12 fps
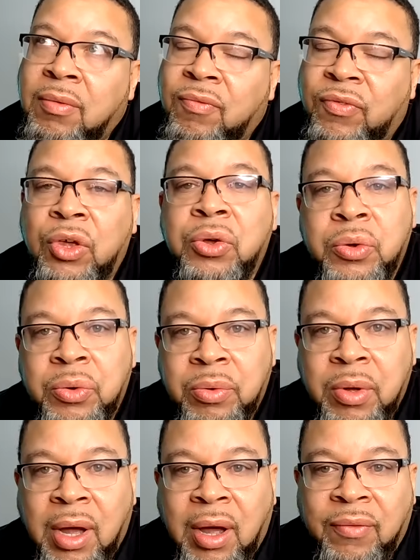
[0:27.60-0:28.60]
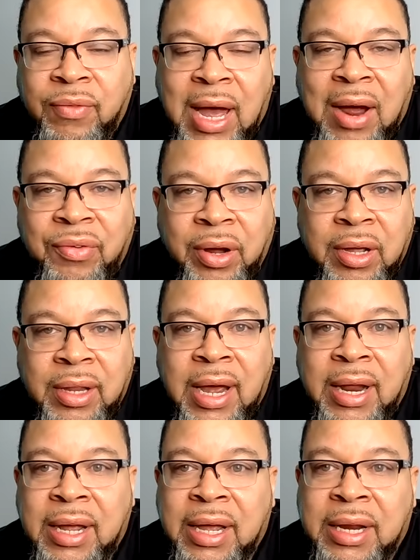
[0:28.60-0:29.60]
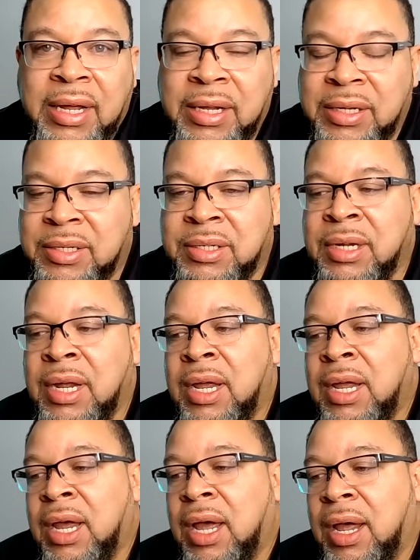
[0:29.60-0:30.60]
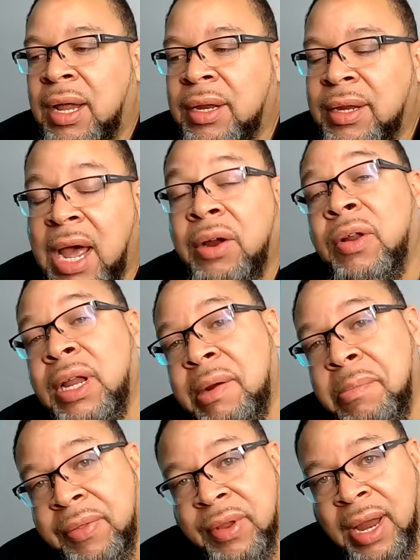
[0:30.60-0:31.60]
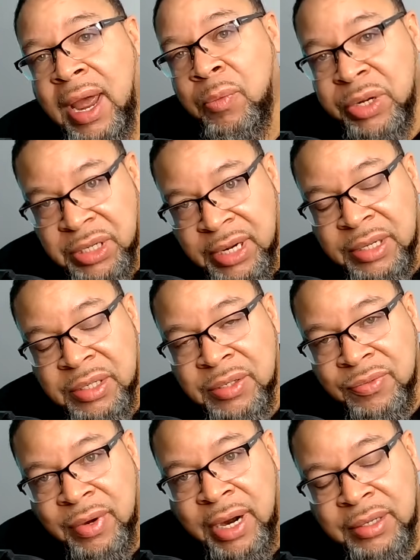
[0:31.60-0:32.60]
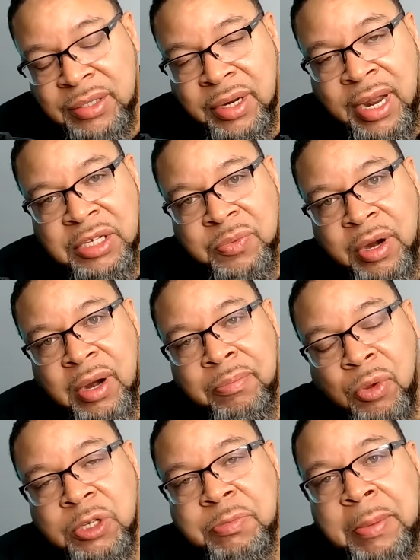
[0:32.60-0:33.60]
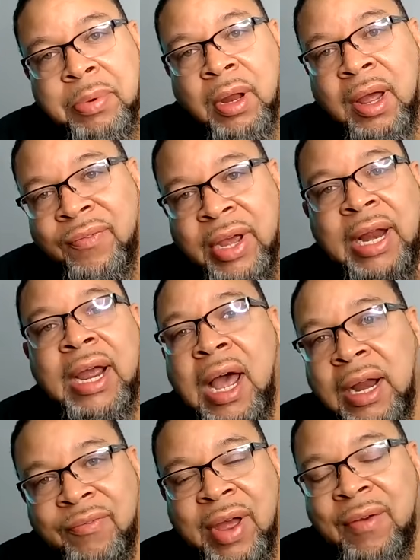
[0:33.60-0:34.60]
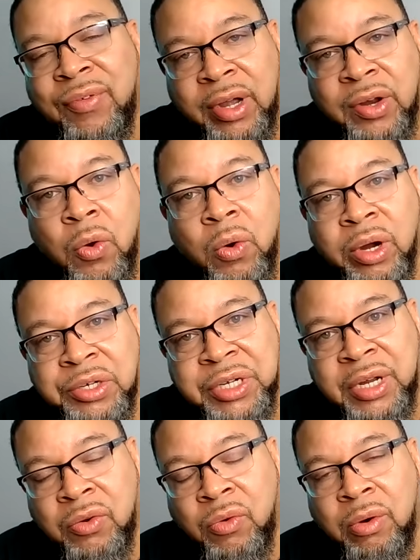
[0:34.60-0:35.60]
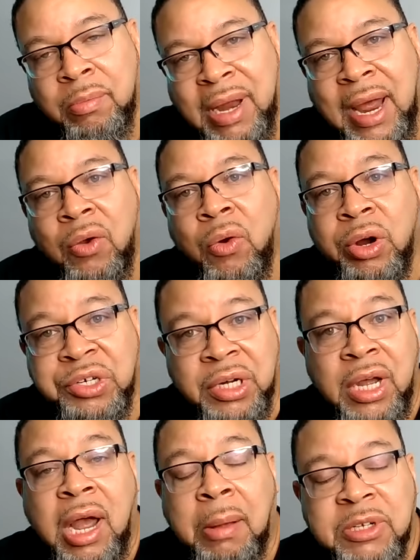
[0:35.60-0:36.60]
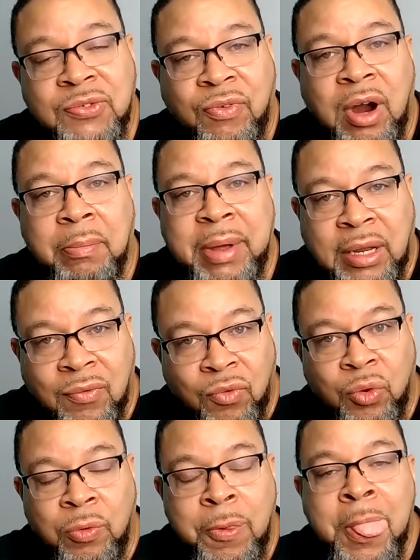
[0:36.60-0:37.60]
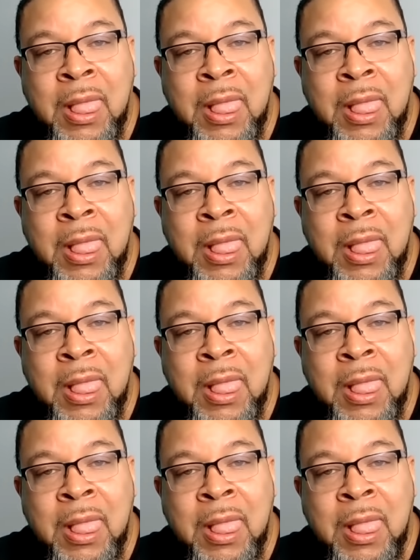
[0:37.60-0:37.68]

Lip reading: view of Africa that it is not only the motherland, which it is, right? So that's where most people of any kind of African origin or Black origin comes from at the root.